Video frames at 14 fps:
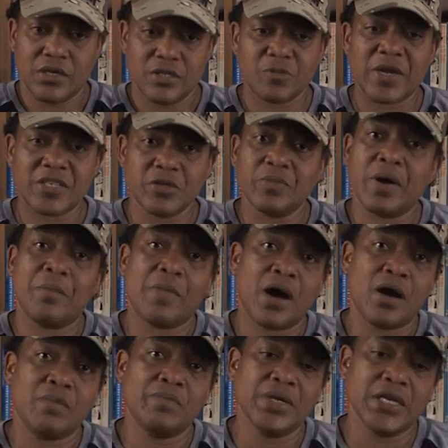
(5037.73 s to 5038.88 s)
especially my
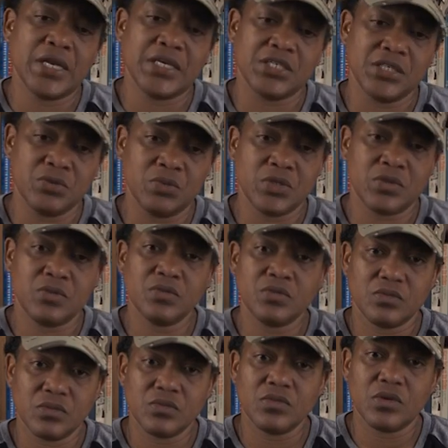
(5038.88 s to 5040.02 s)
mom, being that she was
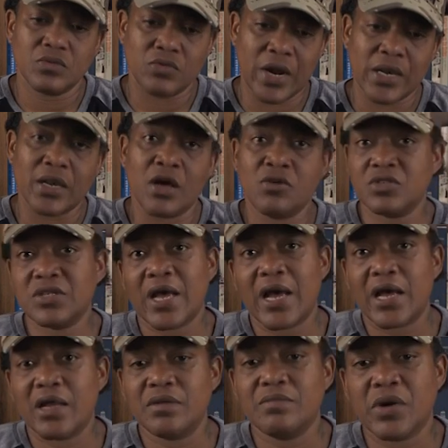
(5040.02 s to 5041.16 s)
right
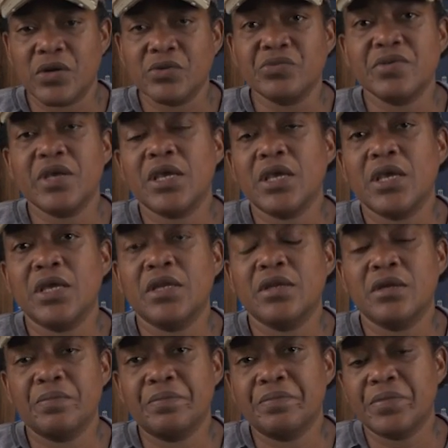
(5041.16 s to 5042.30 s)
alongside Martin Luther King and
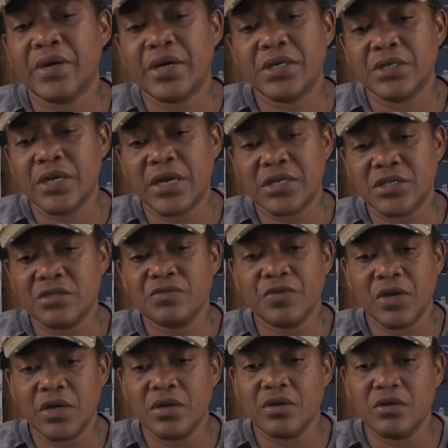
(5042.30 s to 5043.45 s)
them, I just
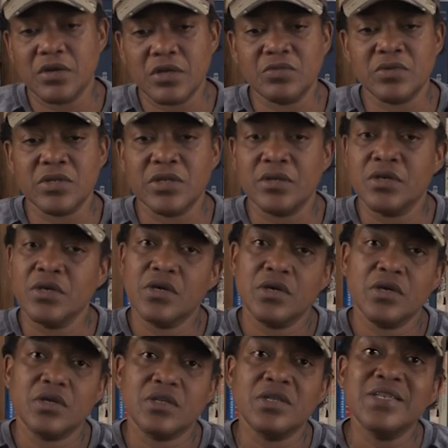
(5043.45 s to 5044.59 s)
figured it was the
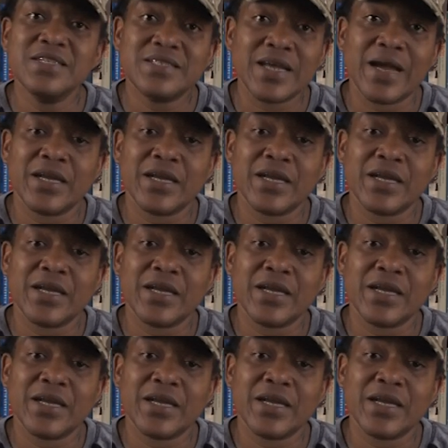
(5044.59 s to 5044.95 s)
least